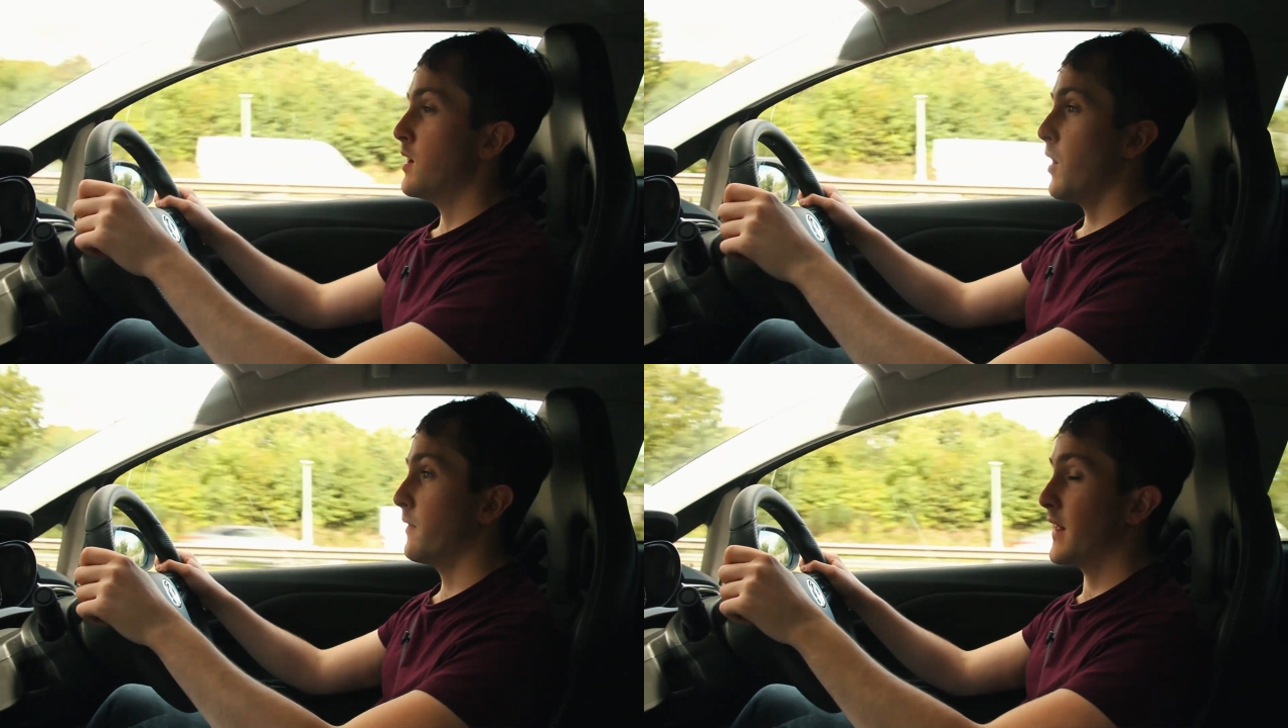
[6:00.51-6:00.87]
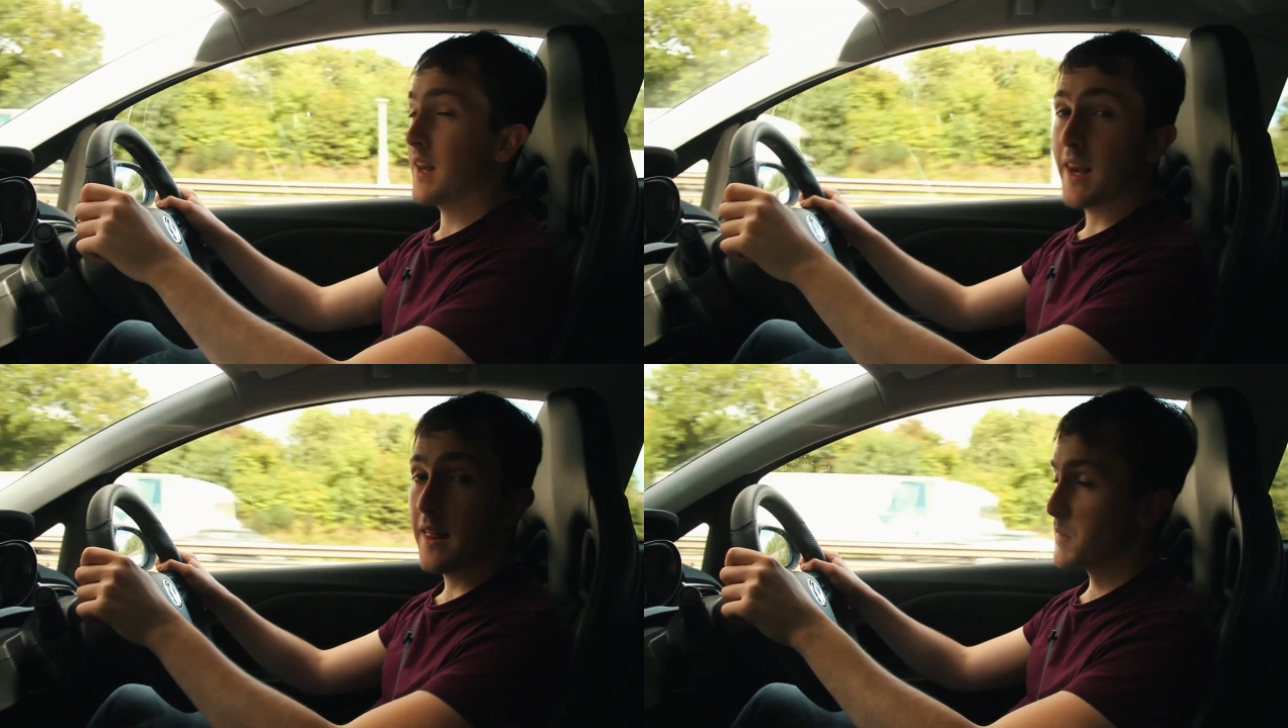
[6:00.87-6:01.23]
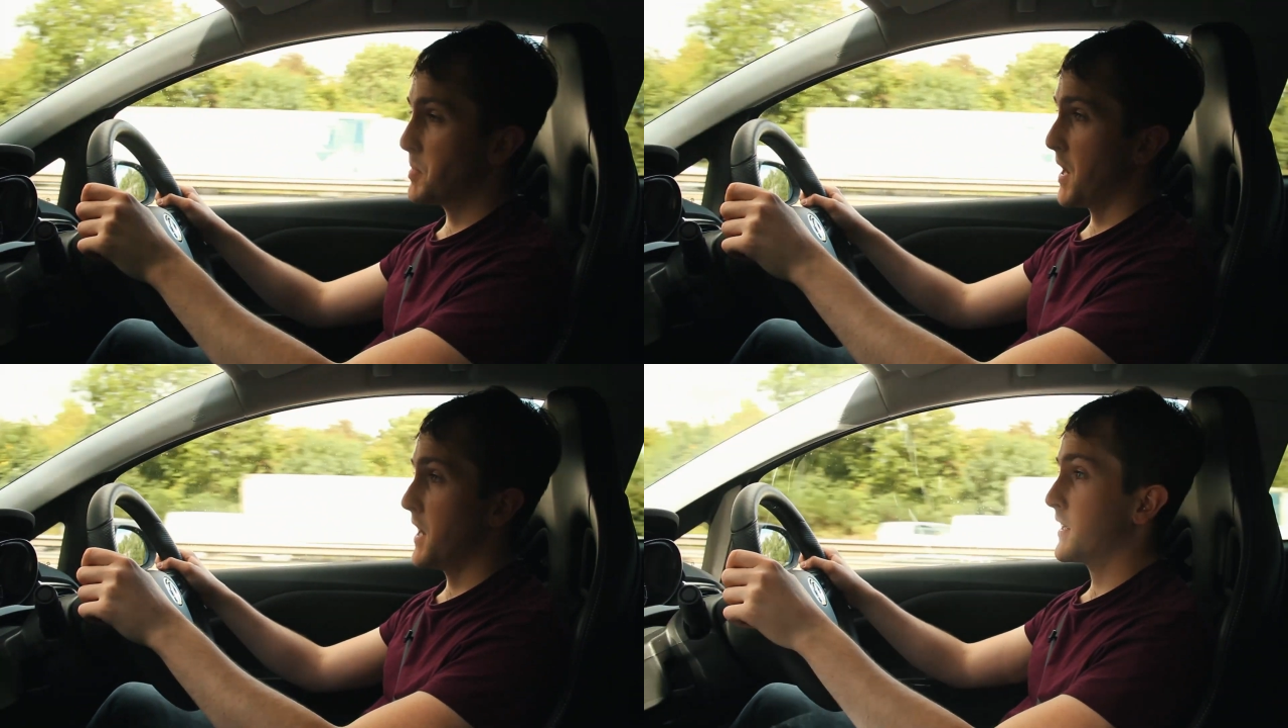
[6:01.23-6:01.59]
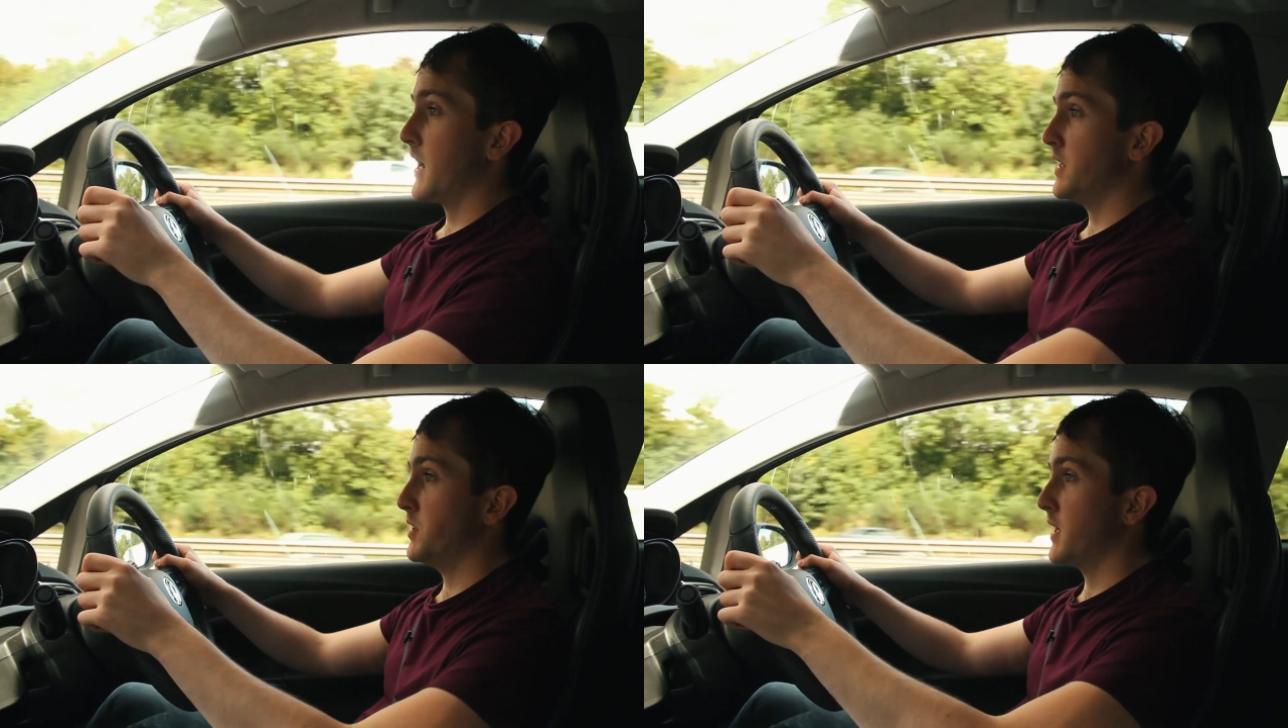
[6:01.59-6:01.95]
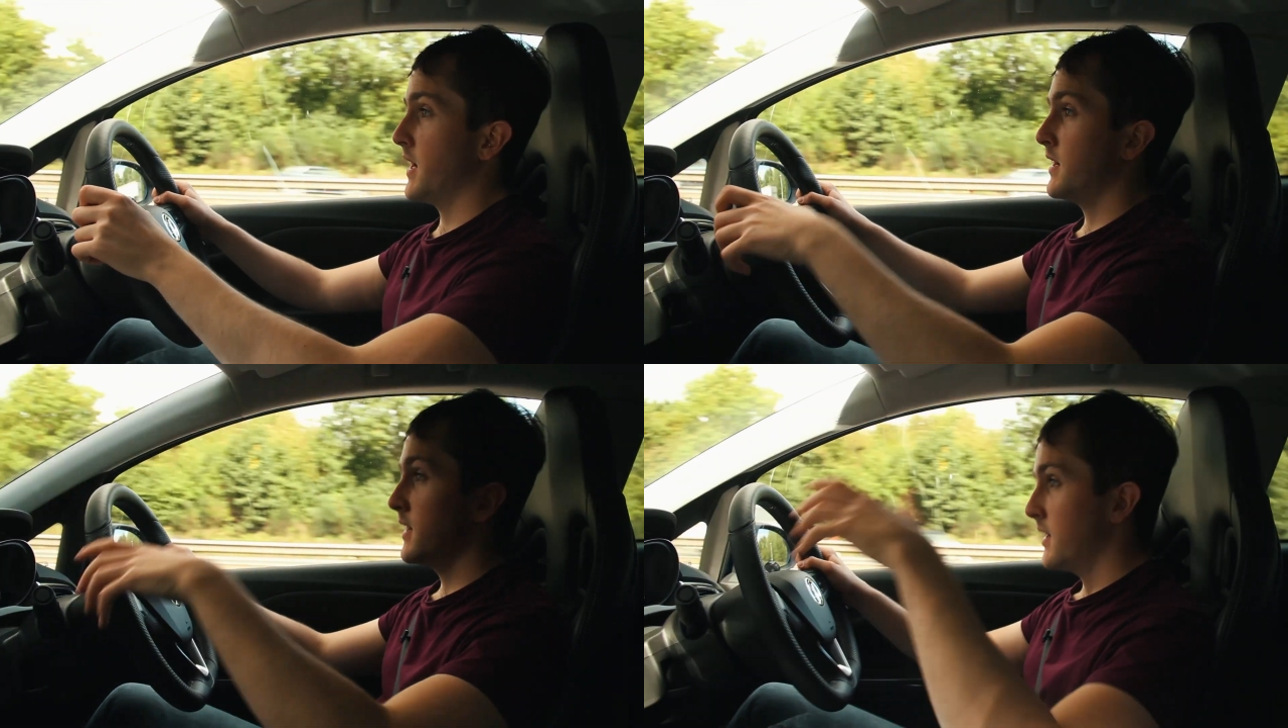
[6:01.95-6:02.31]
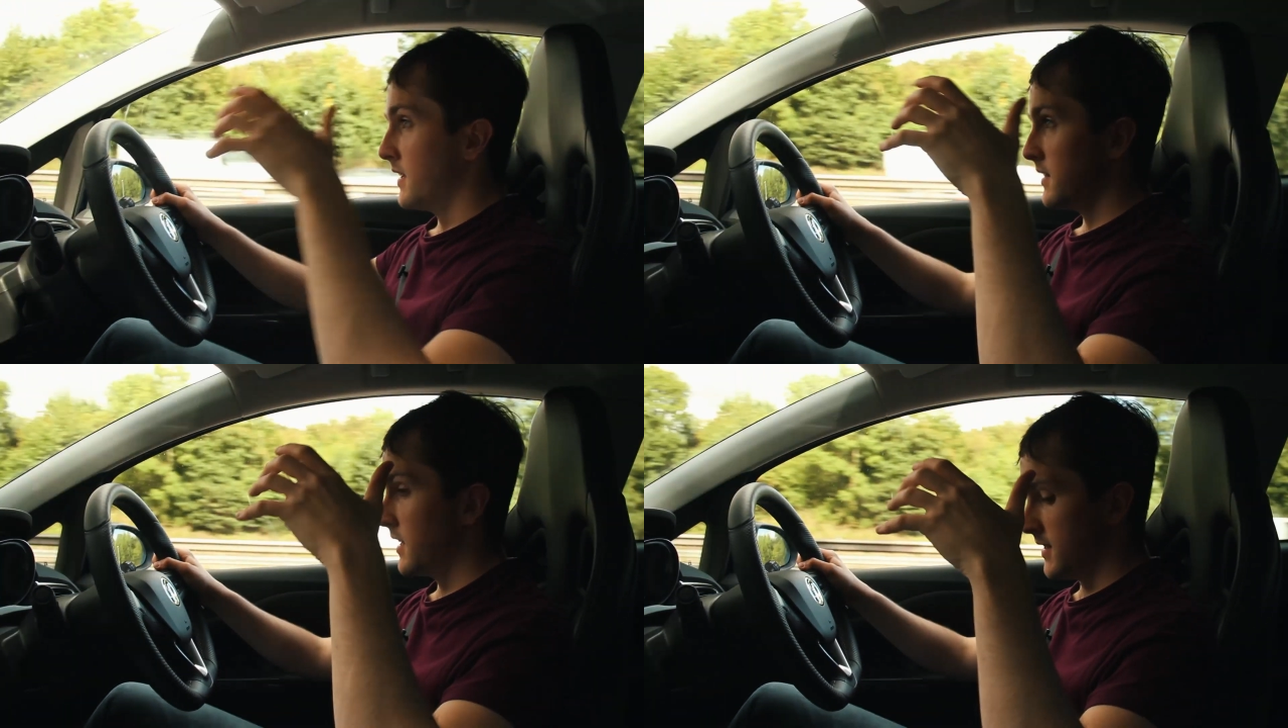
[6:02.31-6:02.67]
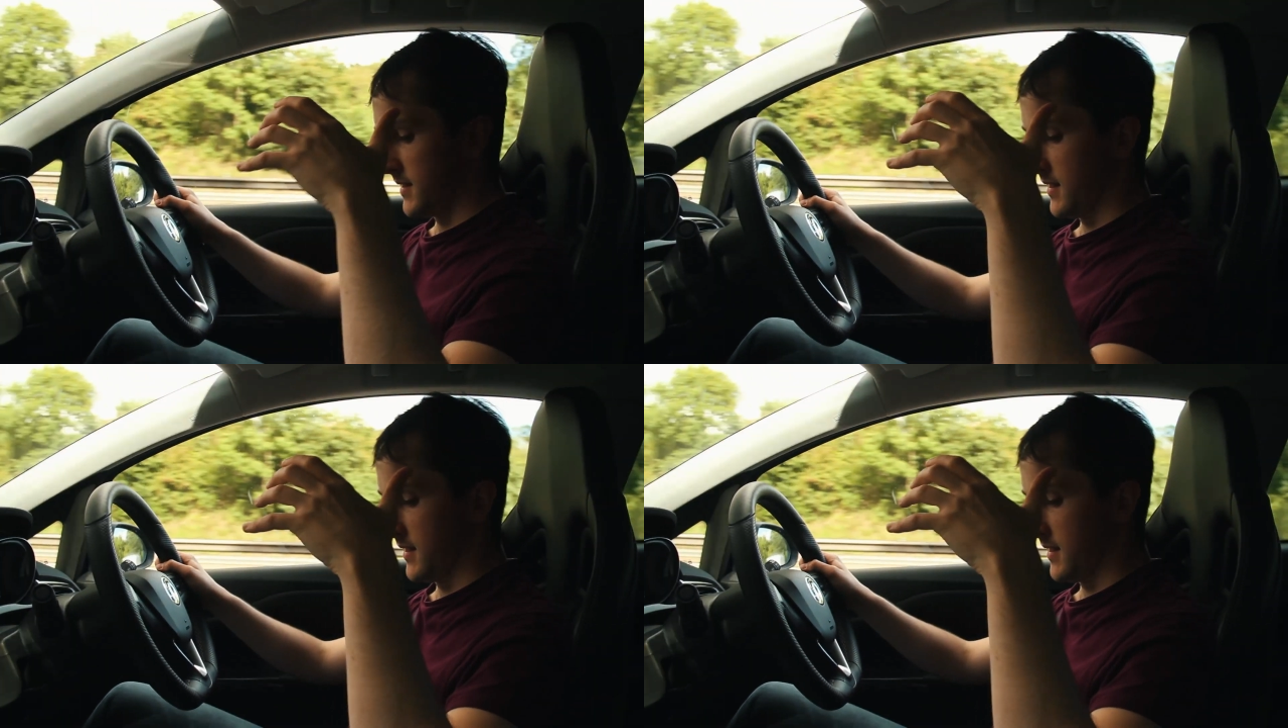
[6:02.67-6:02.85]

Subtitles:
on the leather pack and you get these